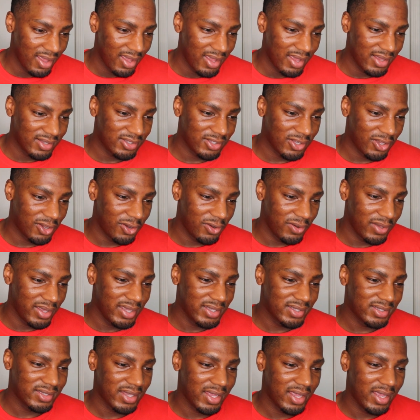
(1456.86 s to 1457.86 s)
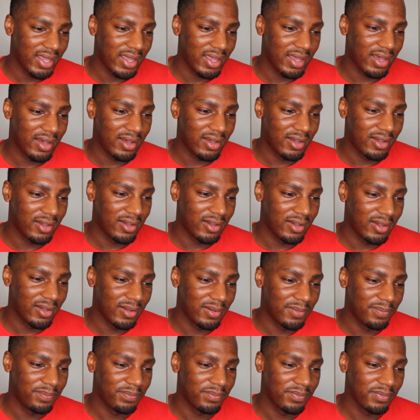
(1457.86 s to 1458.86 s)
So it's a
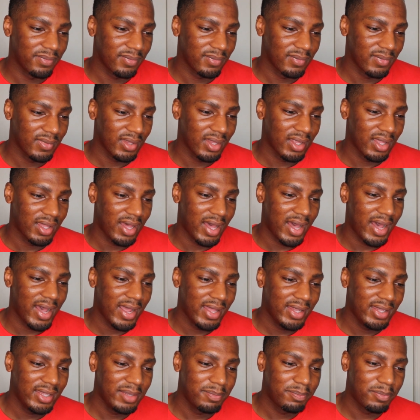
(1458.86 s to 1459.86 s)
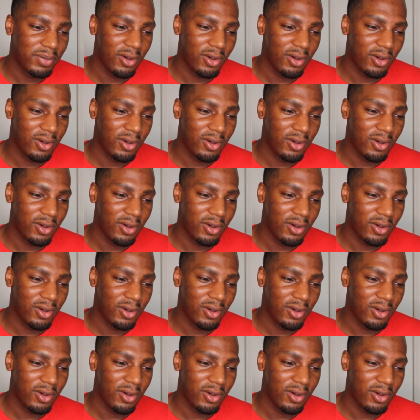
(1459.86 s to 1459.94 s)
highly